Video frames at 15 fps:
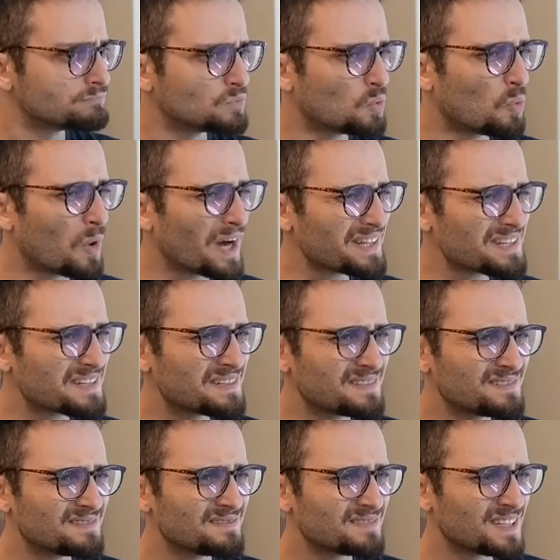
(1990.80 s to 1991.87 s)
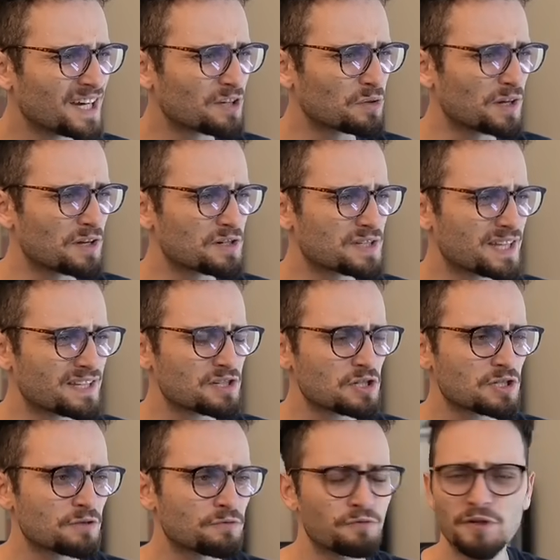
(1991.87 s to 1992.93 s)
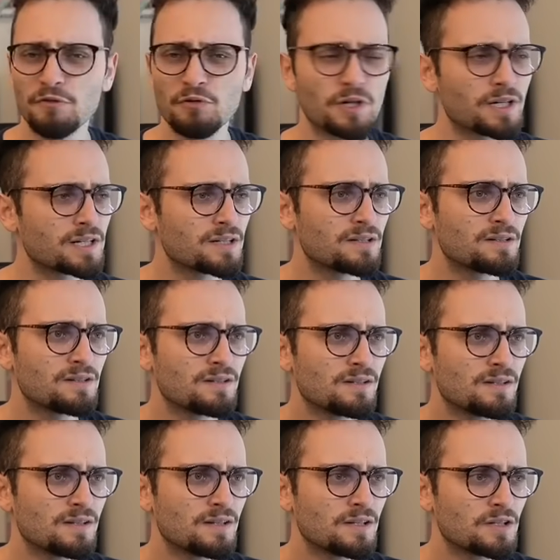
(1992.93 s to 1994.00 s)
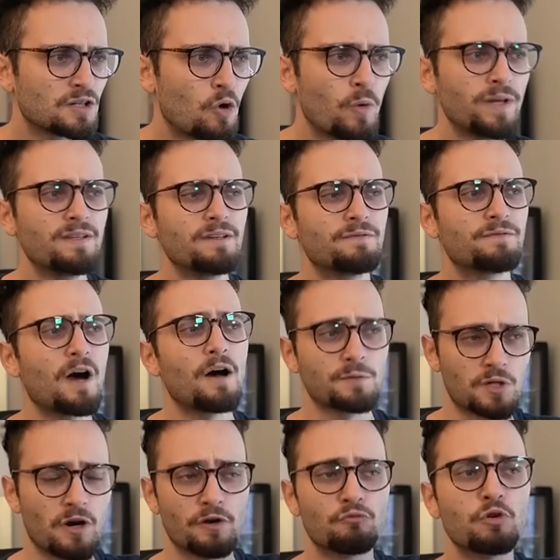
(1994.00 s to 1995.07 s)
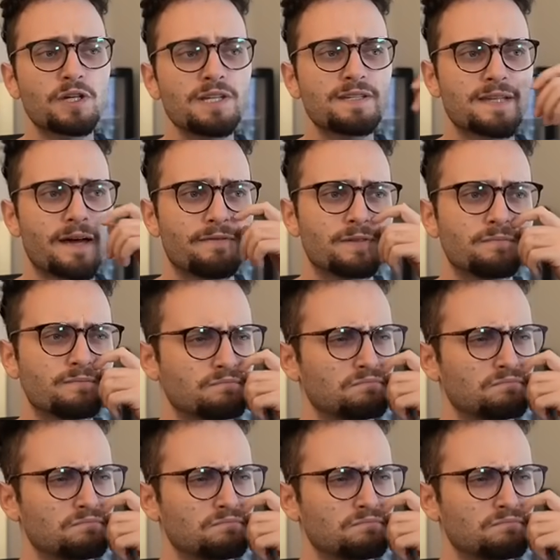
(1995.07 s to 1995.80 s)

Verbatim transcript: What? I don't understand. It's just a free rook. Queen d... Uh, sorry, rook e seven.